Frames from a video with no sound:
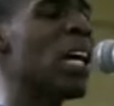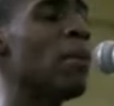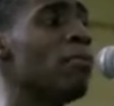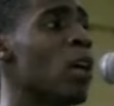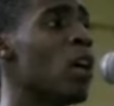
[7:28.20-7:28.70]
I
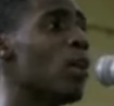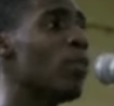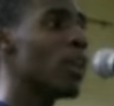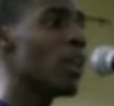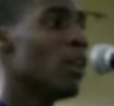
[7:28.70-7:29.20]
felt
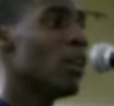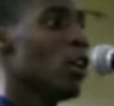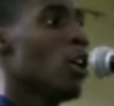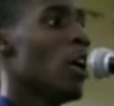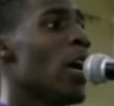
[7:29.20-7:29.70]
discouraged, because
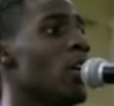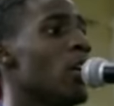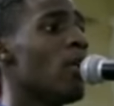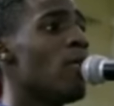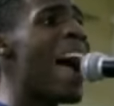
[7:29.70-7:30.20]

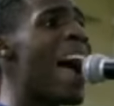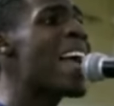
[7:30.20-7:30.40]
I thank